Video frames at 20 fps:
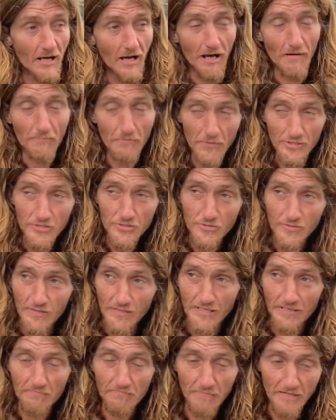I'm pretty sure they
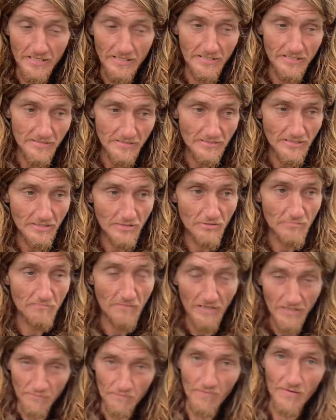can make it. They can
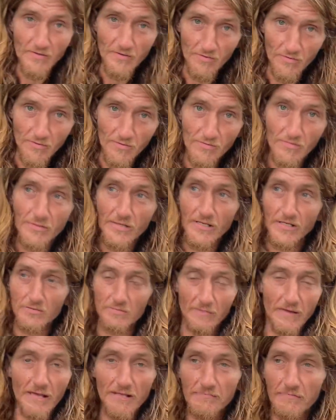make fentanyl. Like, it's
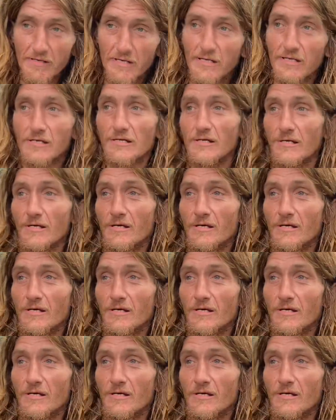man-made.